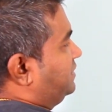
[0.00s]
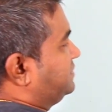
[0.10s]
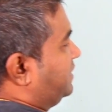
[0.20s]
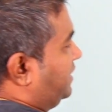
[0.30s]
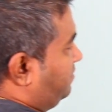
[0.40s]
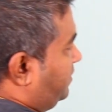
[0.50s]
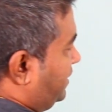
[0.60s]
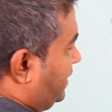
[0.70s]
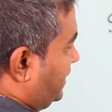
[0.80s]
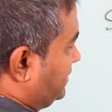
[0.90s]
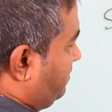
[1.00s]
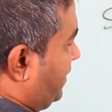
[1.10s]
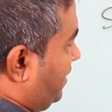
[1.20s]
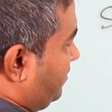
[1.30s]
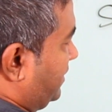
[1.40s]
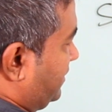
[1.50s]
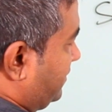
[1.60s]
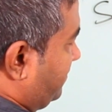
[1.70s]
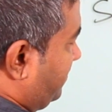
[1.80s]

this name here as a parameter,